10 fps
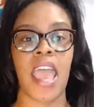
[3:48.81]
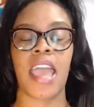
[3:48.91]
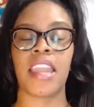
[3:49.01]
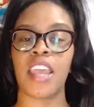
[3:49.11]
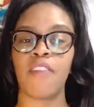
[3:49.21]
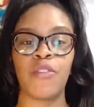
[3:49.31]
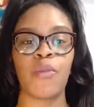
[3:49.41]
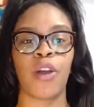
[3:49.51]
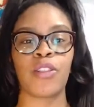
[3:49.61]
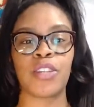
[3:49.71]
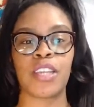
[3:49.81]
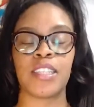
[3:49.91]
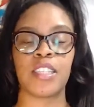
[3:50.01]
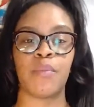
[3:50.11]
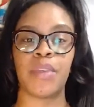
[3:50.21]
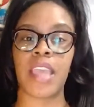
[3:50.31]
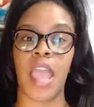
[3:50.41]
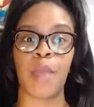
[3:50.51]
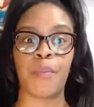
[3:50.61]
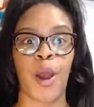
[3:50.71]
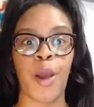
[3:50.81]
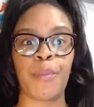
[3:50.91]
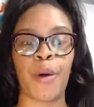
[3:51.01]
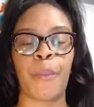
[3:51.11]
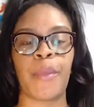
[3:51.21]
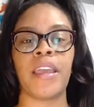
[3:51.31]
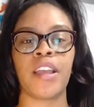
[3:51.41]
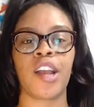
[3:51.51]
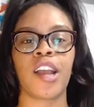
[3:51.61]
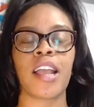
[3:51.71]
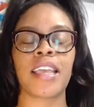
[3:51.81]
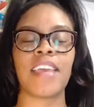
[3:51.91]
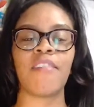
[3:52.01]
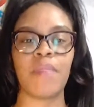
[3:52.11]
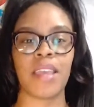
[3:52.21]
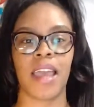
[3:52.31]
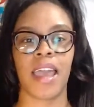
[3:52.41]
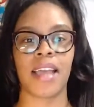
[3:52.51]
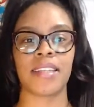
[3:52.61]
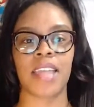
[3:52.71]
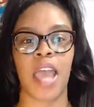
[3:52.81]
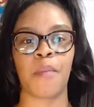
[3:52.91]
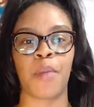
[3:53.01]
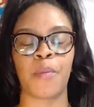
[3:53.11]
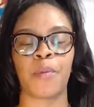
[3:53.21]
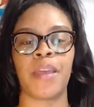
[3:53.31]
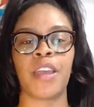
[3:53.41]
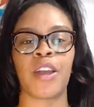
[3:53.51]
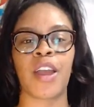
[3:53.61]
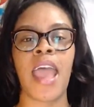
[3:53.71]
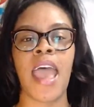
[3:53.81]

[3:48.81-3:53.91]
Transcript: And if you are looking to be a Purple Pinker, give me a hashtag Purple Pinker,